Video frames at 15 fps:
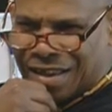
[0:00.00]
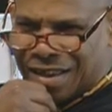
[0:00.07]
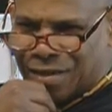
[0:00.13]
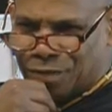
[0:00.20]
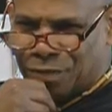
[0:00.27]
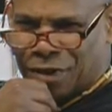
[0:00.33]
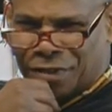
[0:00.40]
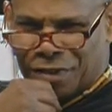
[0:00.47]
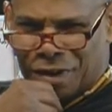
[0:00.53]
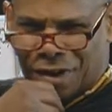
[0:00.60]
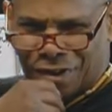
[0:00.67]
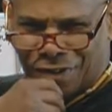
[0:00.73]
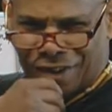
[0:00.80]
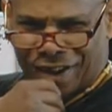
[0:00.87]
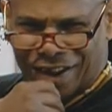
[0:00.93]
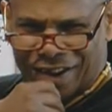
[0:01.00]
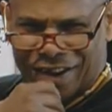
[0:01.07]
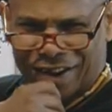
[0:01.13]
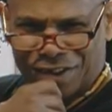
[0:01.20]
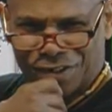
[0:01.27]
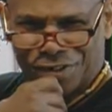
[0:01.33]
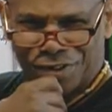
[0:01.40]
Brother R.A.,
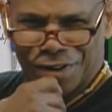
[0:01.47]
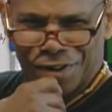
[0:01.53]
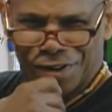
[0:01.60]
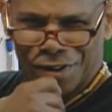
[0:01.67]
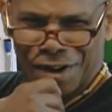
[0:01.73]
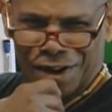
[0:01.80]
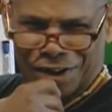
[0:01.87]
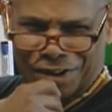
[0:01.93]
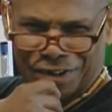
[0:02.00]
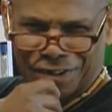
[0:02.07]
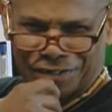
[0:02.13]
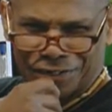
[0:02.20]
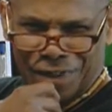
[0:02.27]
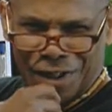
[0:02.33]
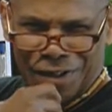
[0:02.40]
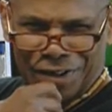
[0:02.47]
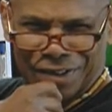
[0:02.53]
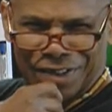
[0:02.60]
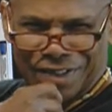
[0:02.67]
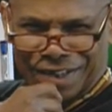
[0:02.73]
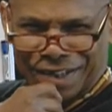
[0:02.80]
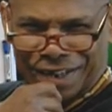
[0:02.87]
can you no longer
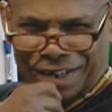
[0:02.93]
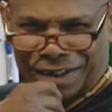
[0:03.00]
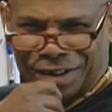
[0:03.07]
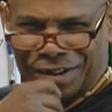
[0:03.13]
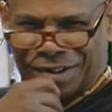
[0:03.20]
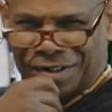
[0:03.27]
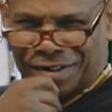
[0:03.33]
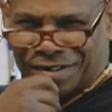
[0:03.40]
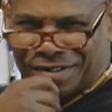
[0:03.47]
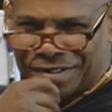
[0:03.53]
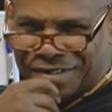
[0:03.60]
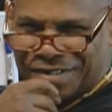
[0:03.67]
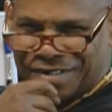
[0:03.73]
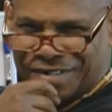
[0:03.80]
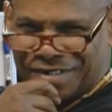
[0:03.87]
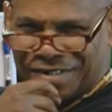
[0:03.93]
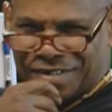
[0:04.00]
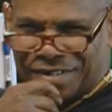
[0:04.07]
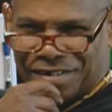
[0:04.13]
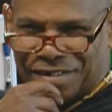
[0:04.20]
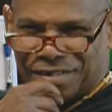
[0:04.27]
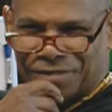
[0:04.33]
volunteer
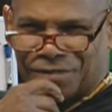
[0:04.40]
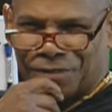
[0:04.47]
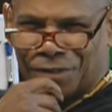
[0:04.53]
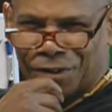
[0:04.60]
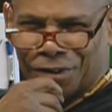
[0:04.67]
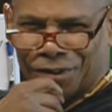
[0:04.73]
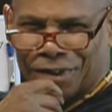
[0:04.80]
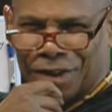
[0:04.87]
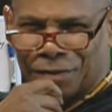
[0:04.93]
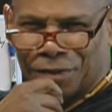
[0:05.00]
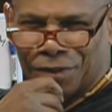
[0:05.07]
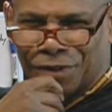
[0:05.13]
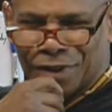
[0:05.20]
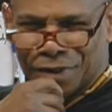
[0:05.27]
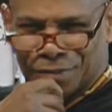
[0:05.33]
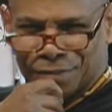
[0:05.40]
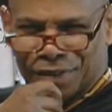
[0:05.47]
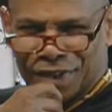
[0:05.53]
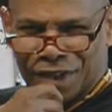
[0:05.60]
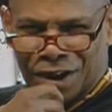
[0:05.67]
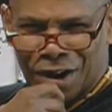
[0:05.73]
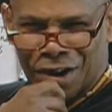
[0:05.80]
for
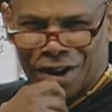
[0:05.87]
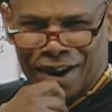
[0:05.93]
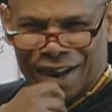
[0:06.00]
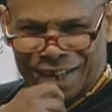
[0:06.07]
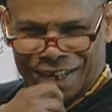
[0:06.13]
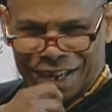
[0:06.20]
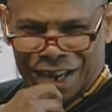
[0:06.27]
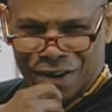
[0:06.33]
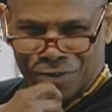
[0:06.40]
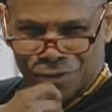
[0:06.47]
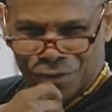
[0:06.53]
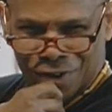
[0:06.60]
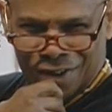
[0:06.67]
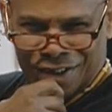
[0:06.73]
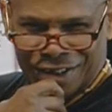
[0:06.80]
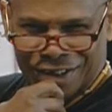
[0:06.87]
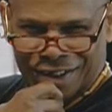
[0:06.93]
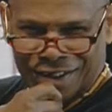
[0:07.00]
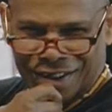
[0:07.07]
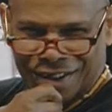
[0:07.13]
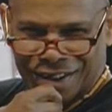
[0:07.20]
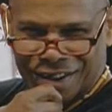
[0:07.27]
WMBR 88.1,
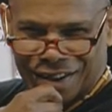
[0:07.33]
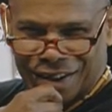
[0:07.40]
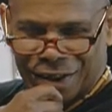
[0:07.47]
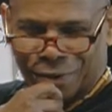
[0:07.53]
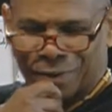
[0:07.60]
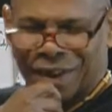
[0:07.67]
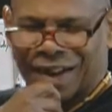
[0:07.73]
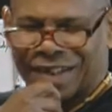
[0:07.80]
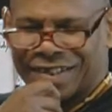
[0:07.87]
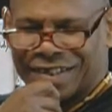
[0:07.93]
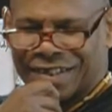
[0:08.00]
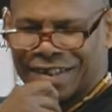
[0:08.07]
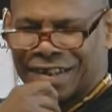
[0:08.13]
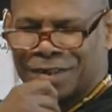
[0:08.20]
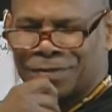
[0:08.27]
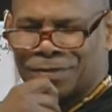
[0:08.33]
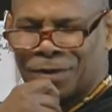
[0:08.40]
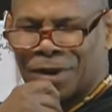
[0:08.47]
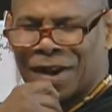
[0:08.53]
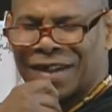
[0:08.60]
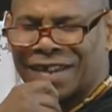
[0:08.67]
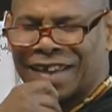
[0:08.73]
MIT's
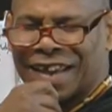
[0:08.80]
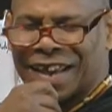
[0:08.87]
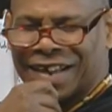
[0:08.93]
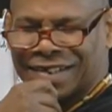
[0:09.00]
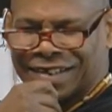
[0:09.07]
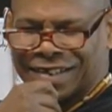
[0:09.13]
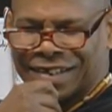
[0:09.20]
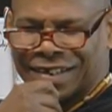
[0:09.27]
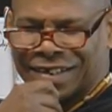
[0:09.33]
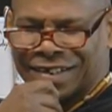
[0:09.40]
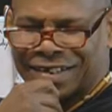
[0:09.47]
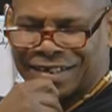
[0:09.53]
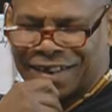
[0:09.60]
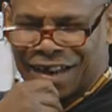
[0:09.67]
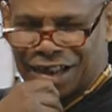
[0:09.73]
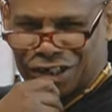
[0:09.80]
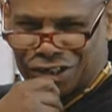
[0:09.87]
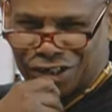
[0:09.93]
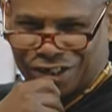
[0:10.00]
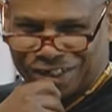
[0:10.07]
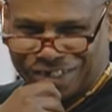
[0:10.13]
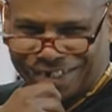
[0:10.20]
broadcasting
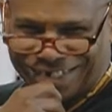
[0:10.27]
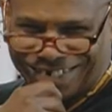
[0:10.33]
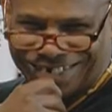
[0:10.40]
station?